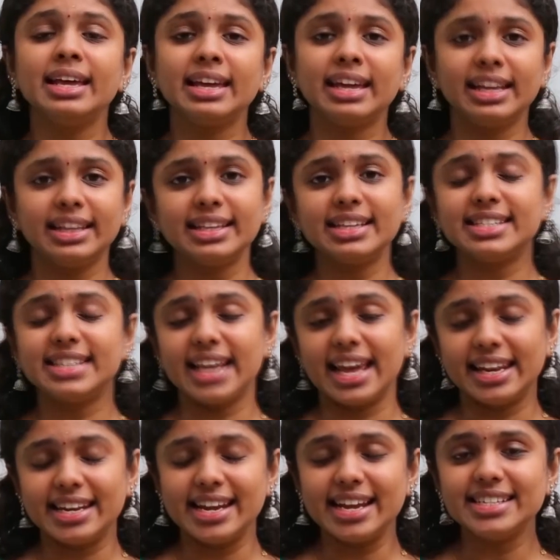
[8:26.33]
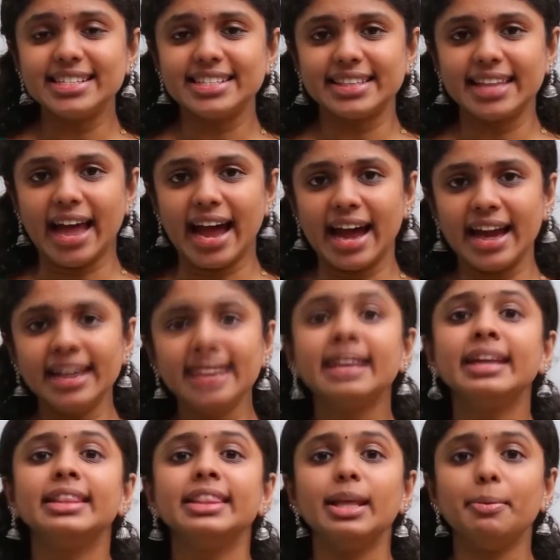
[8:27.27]
in the sentence that
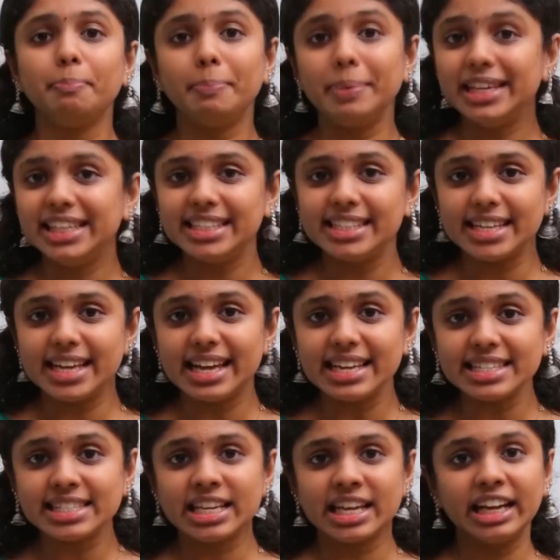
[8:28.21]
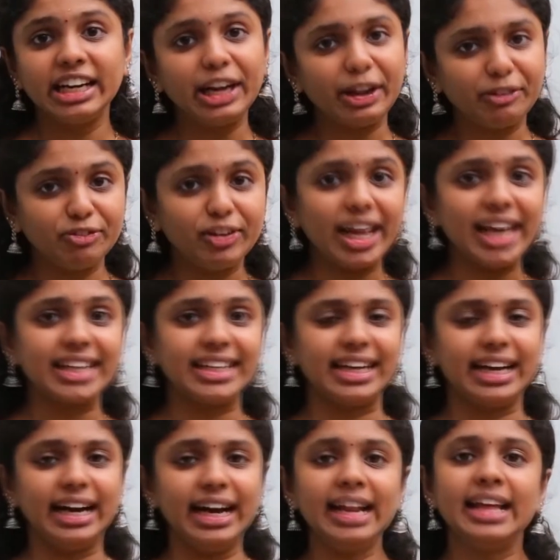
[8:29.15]
the pieces
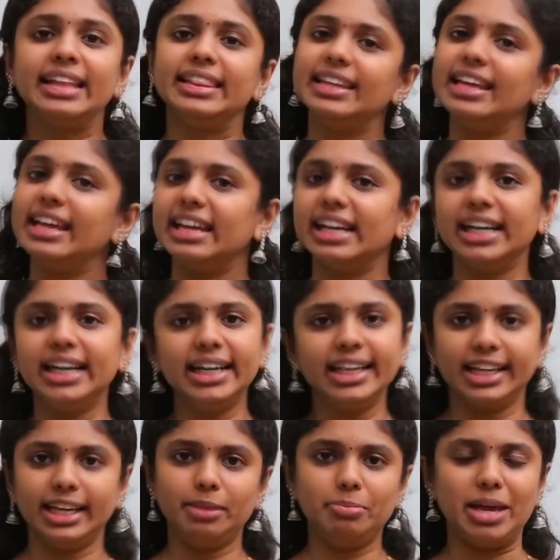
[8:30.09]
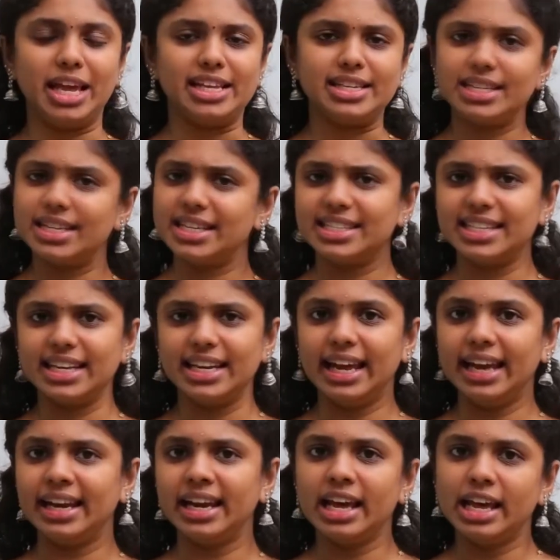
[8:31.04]
reflected their image isn't
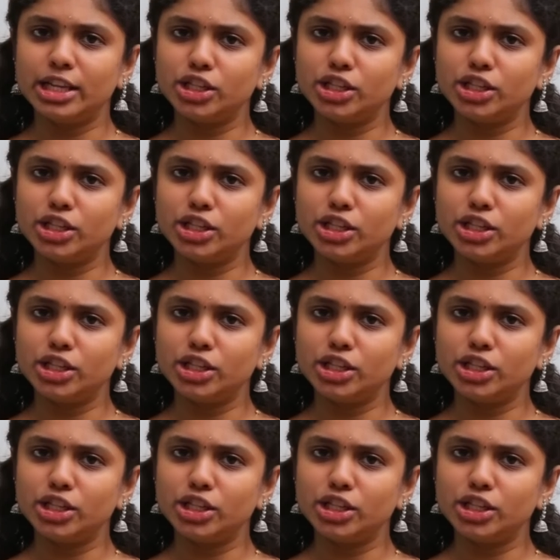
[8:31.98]
it?